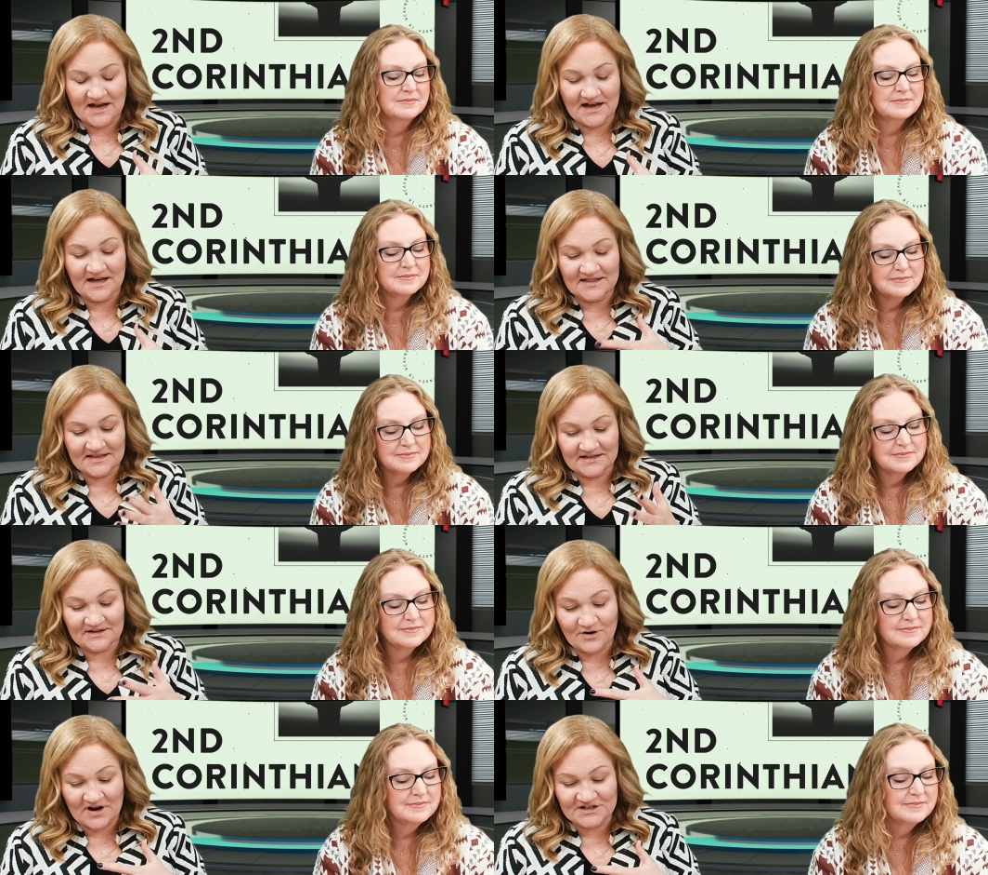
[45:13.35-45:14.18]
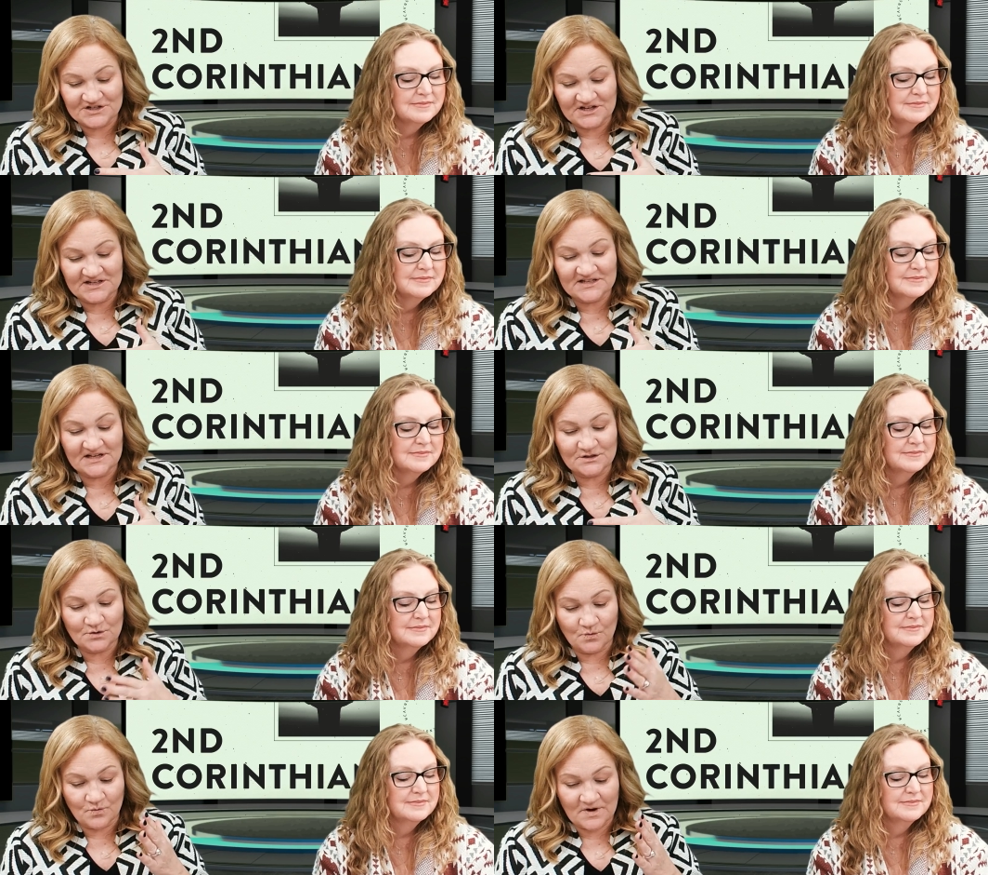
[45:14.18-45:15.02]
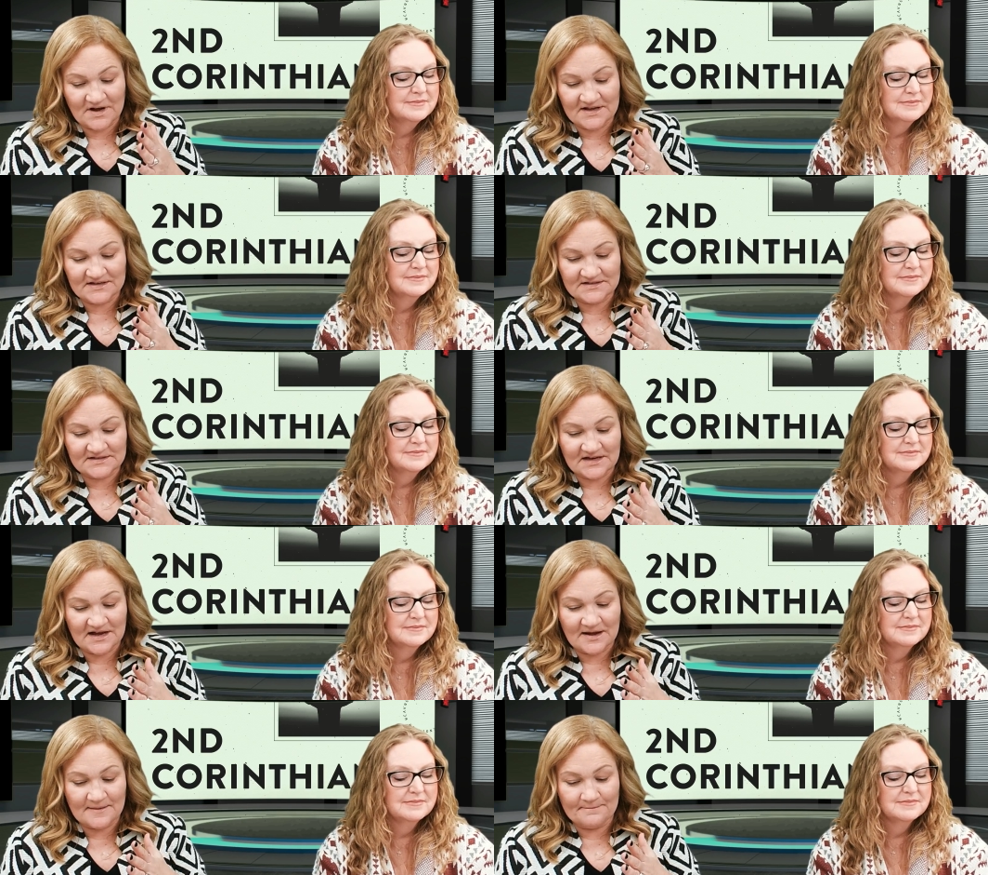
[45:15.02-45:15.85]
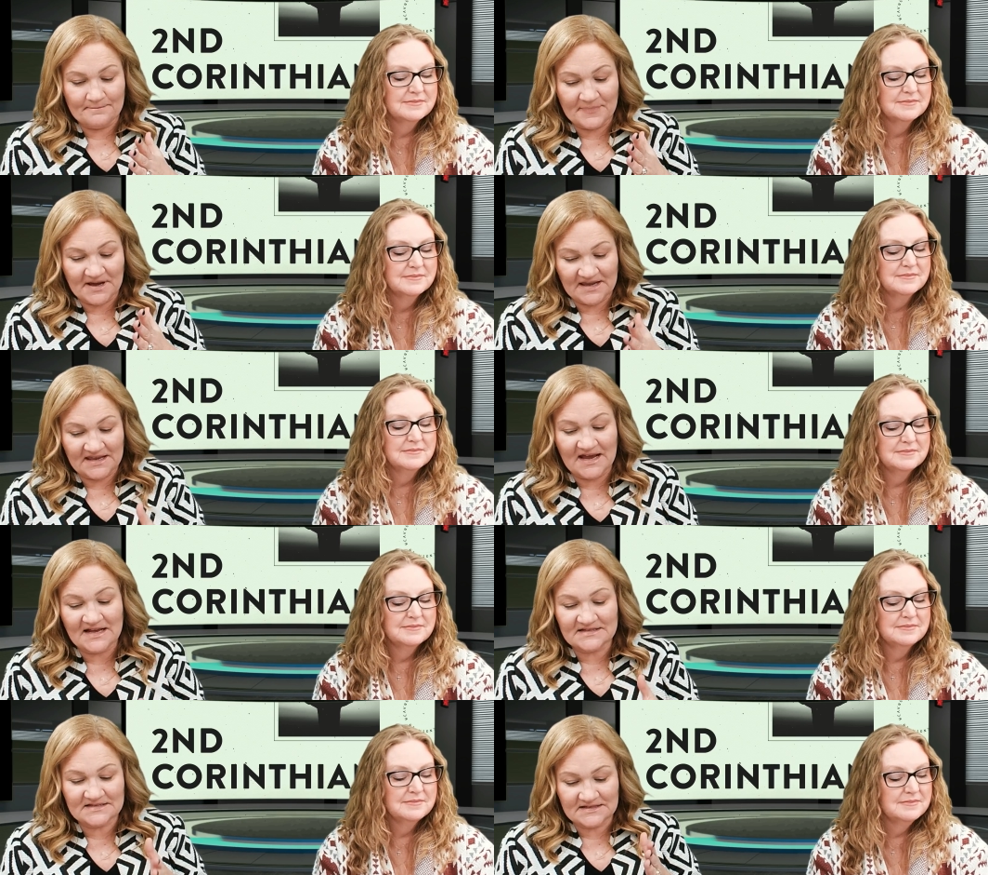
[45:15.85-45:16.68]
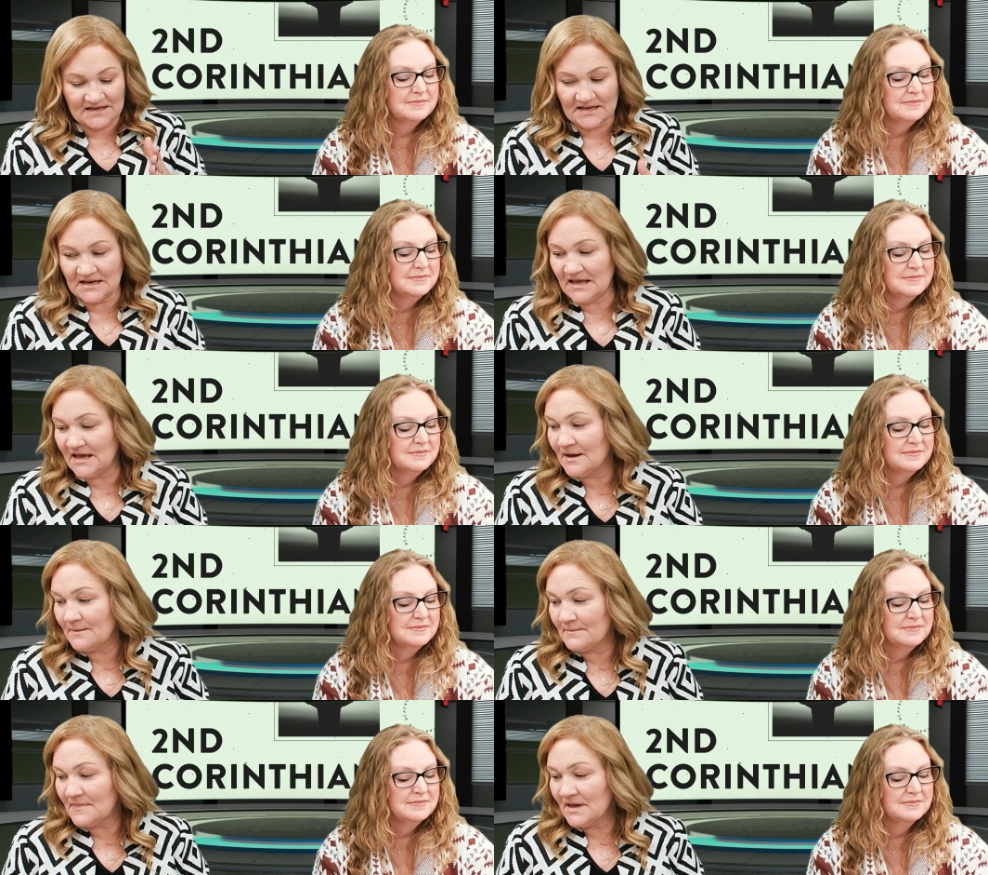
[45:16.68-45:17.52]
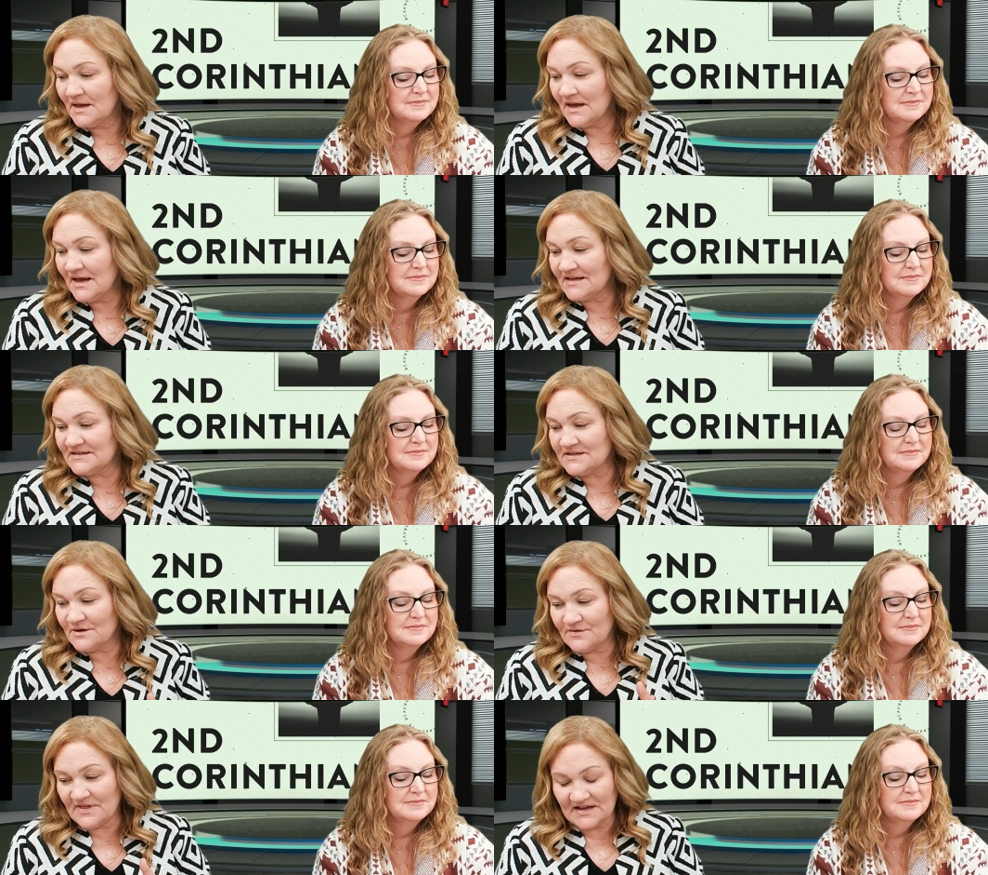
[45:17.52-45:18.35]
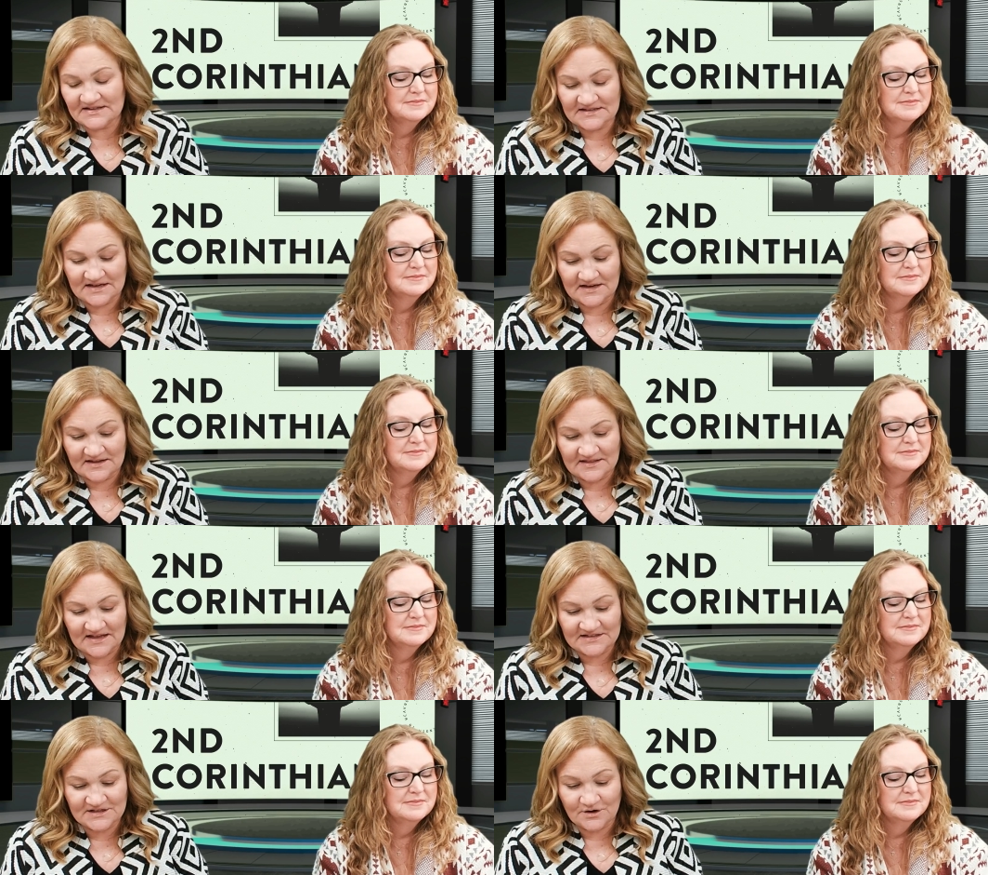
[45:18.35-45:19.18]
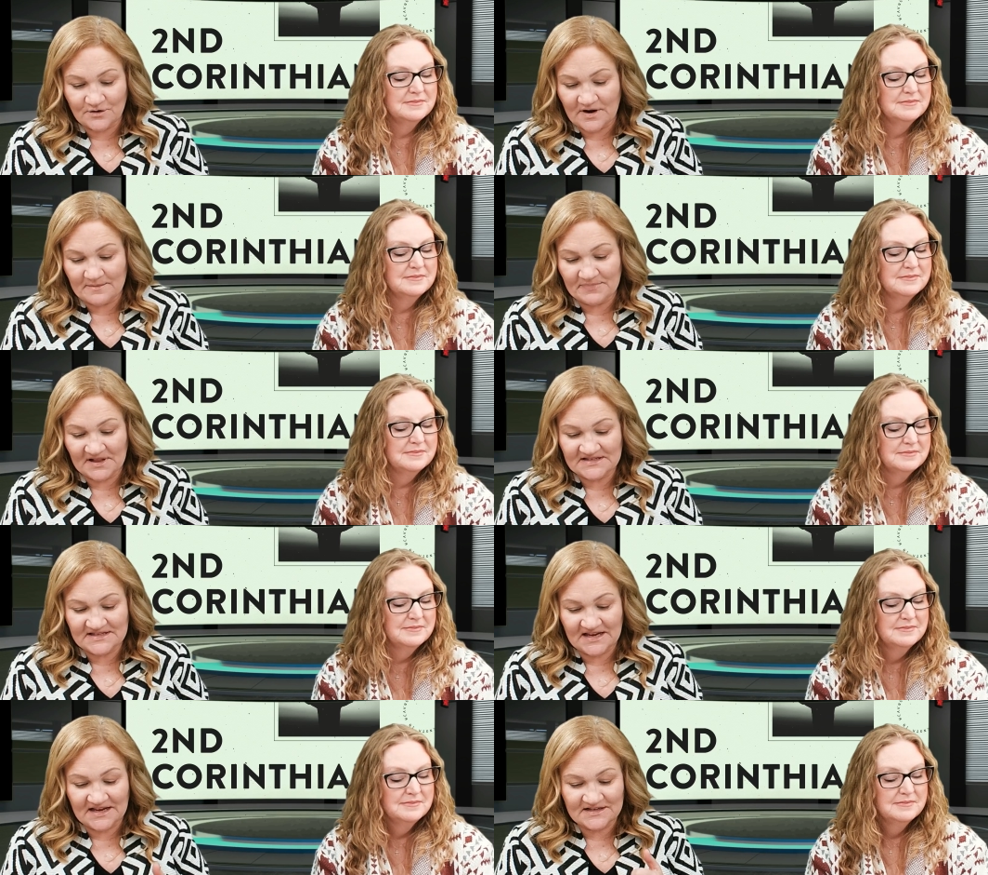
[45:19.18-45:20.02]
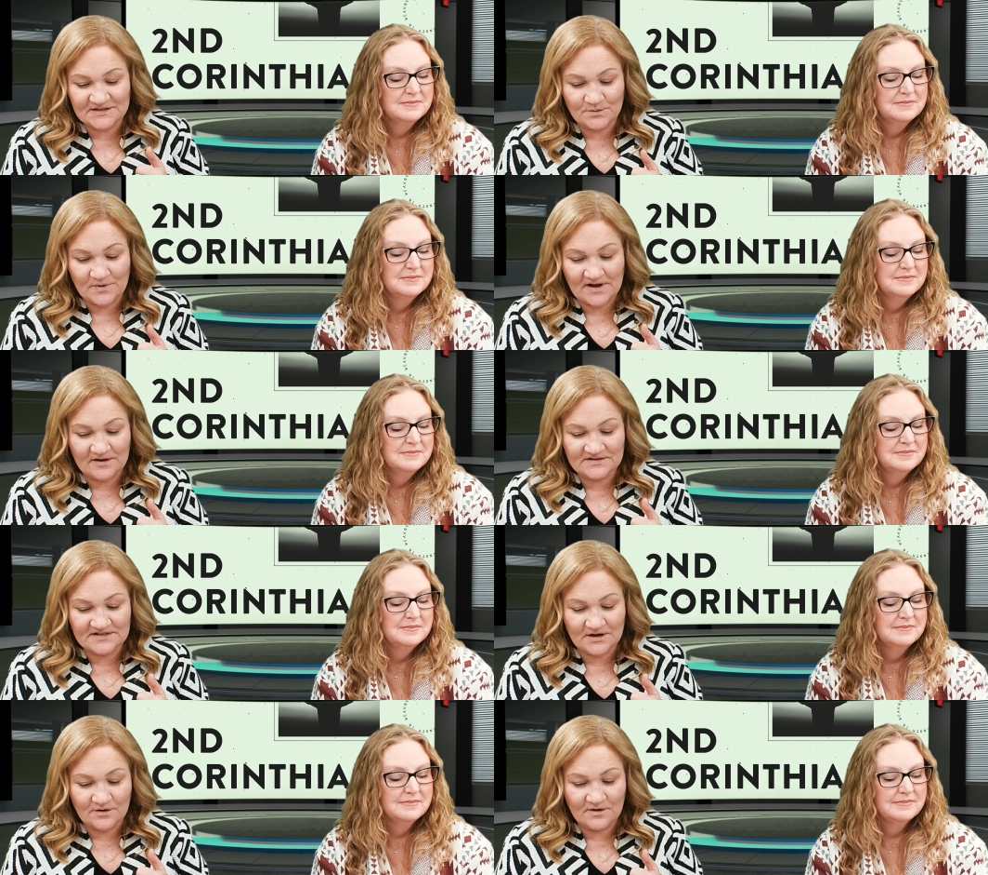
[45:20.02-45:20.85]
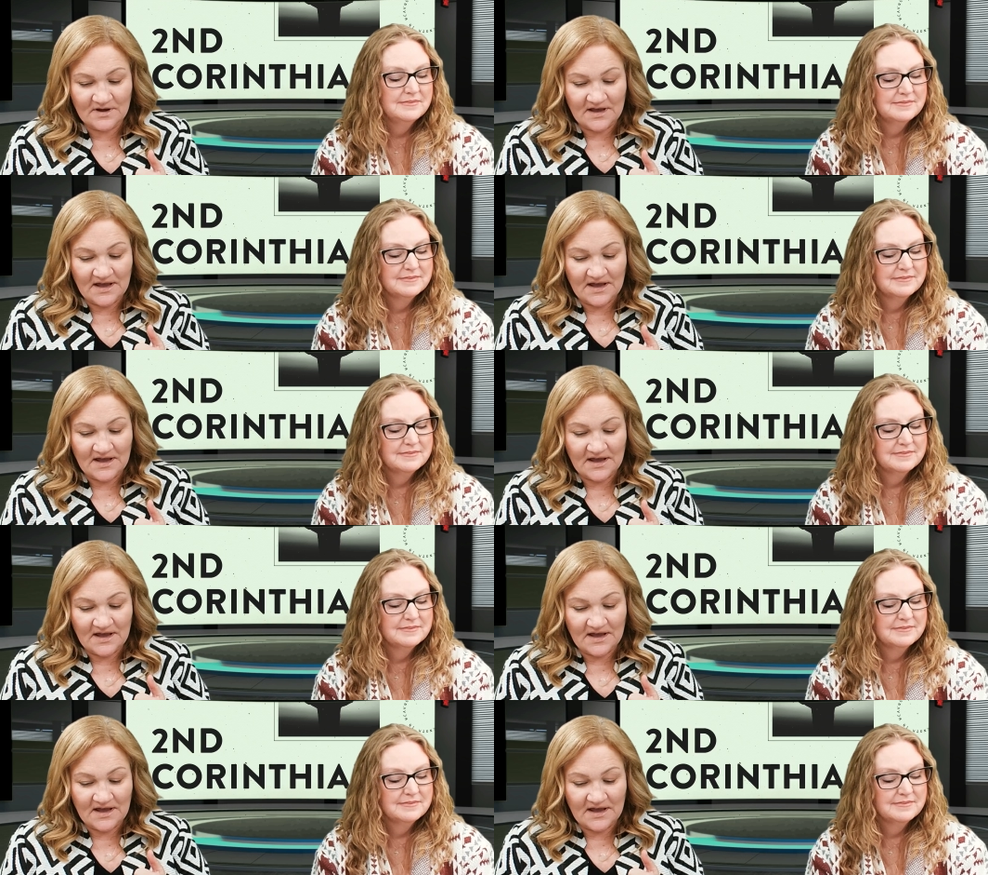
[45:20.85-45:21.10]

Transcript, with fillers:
Speaker 1: uh, the Christ Jesus was, um, but yes in Him, and so that's a that's a great blessing as well. So